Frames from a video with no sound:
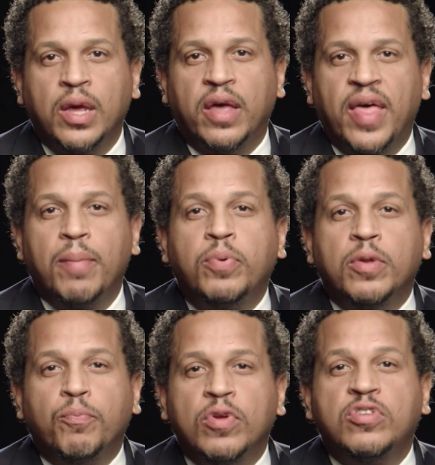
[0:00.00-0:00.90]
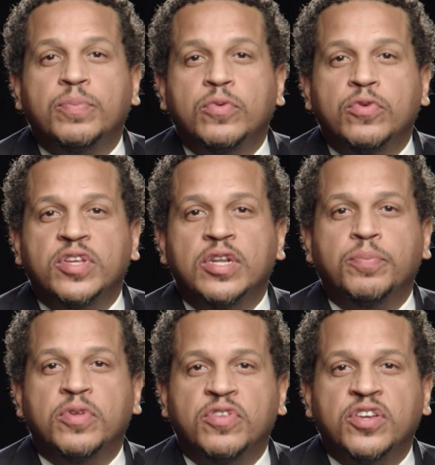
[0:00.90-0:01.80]
And that put principals in a
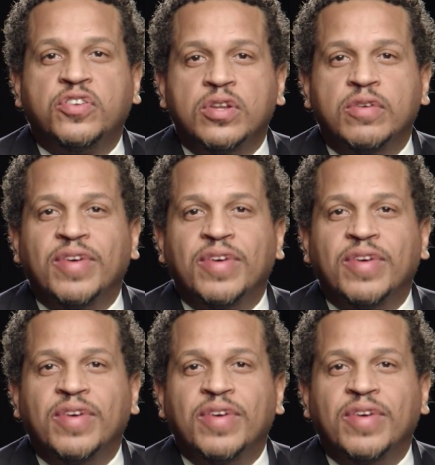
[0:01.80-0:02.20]
position of